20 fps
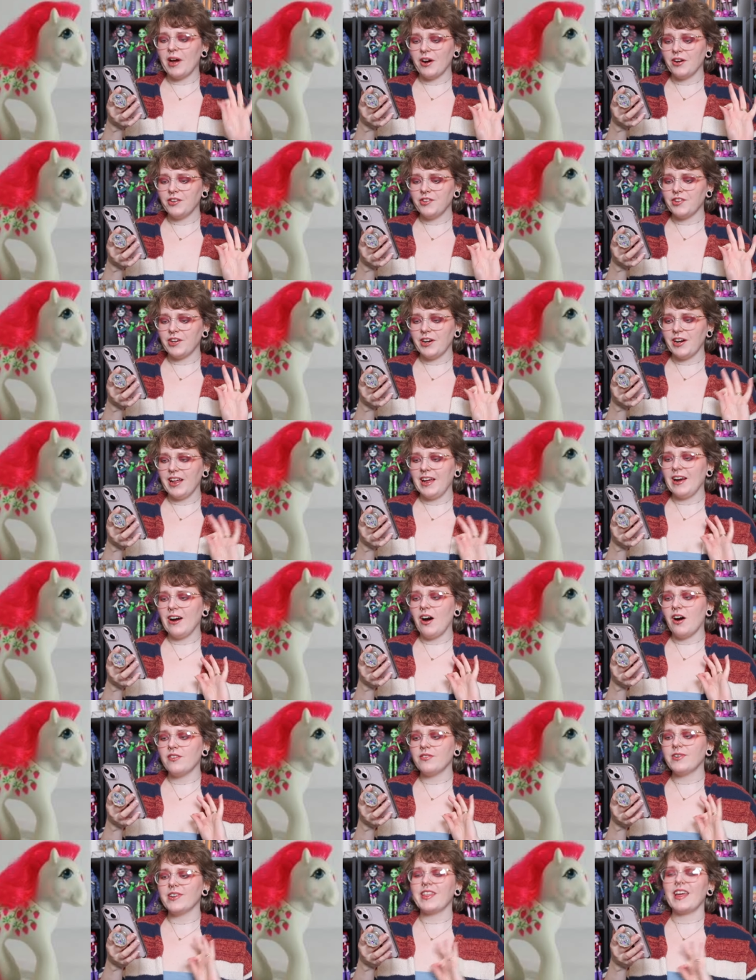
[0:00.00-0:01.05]
are starting
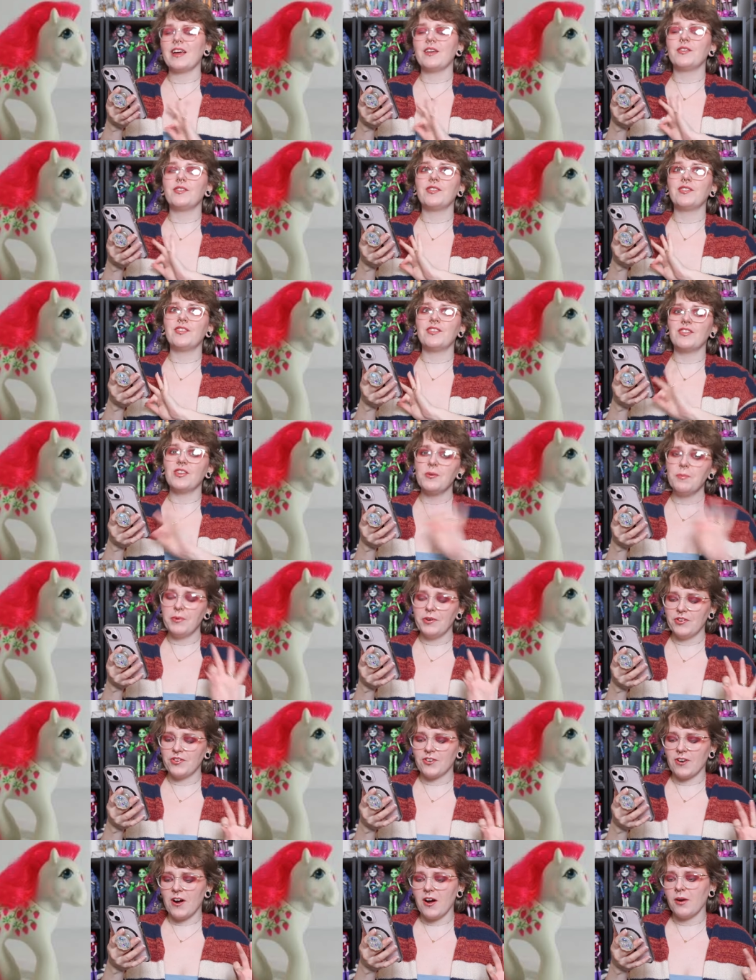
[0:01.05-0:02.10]
off with a super
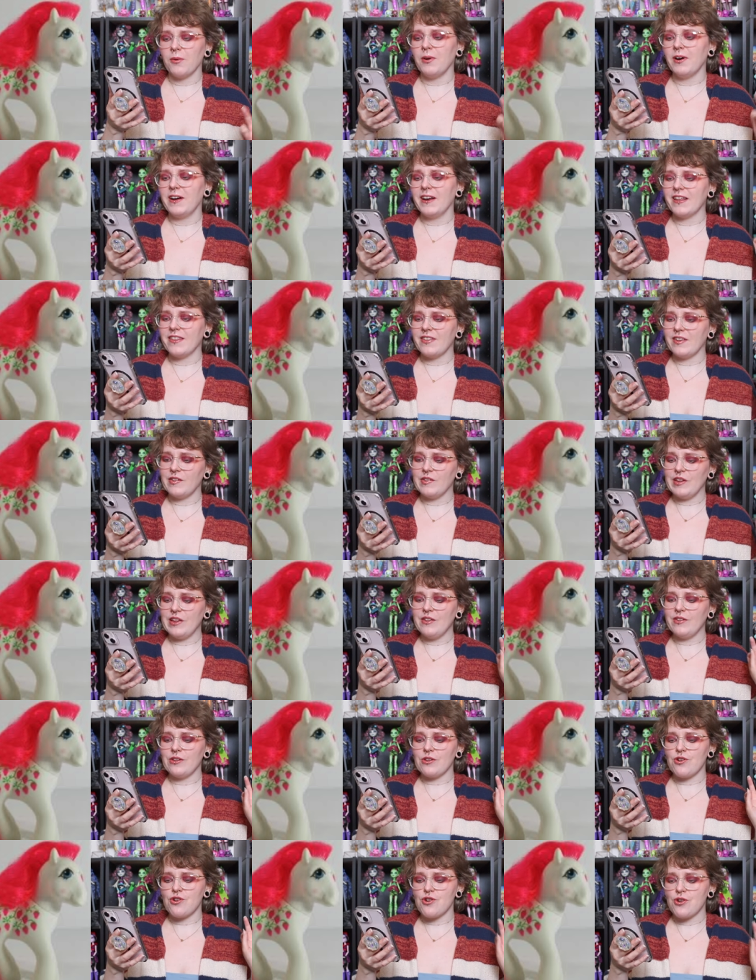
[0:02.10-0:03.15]
strong one. This
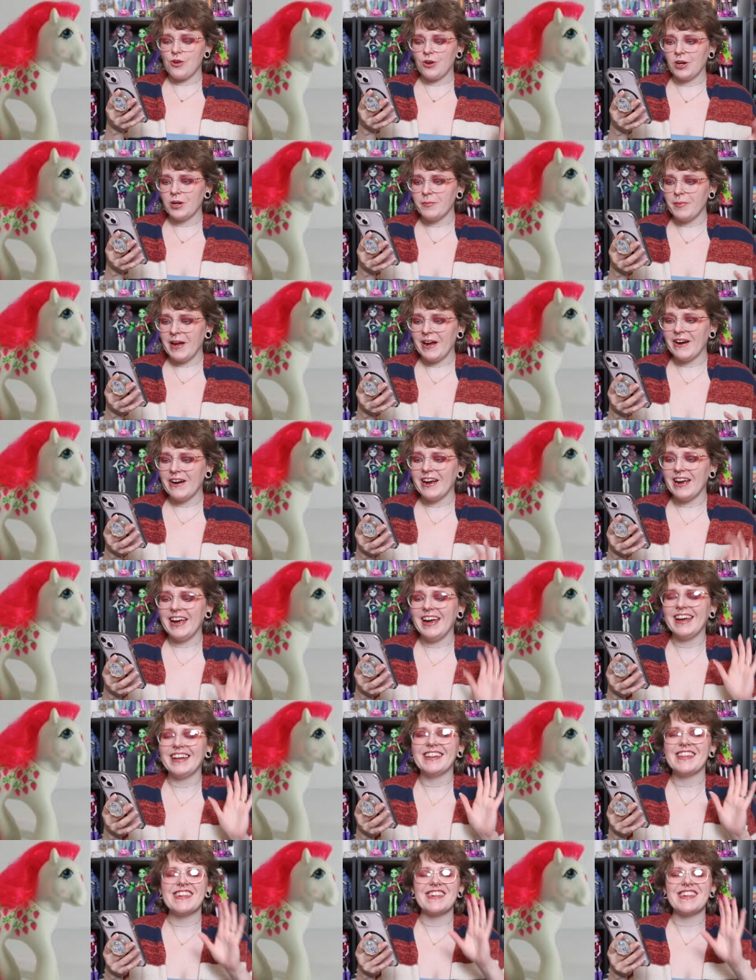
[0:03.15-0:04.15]
is Sugarberry, and